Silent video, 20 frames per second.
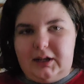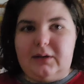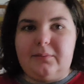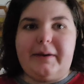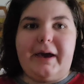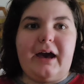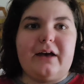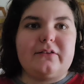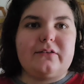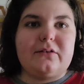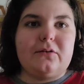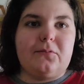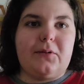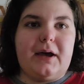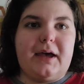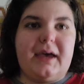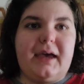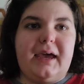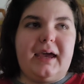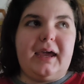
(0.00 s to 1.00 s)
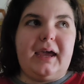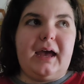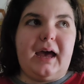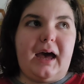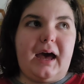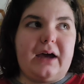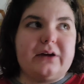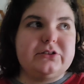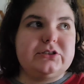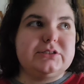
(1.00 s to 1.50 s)
he passed away,
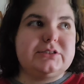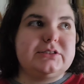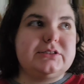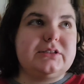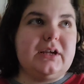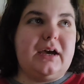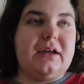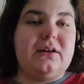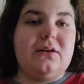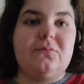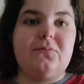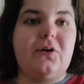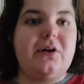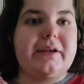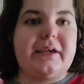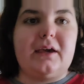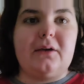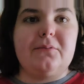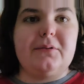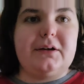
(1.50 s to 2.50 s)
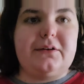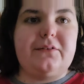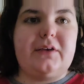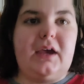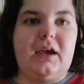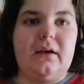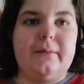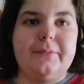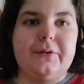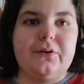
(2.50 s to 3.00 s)
I didn't want to get rid of
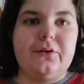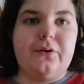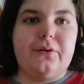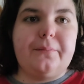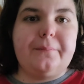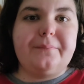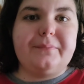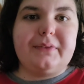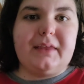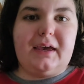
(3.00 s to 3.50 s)
Gabriel.